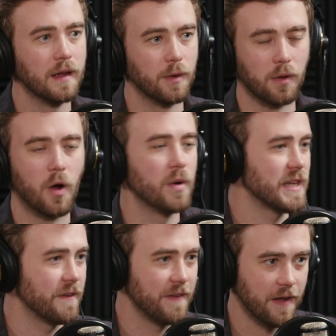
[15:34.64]
It will always
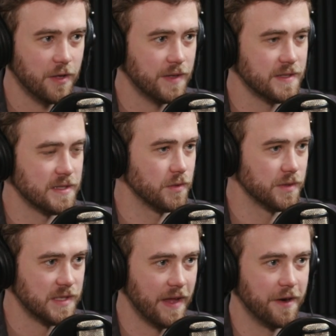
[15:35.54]
have value because it's a
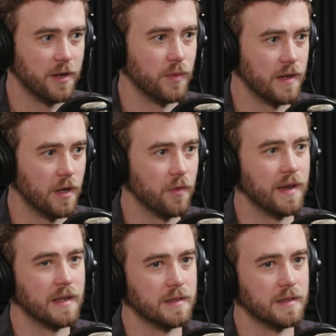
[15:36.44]
gold standard, and we know that it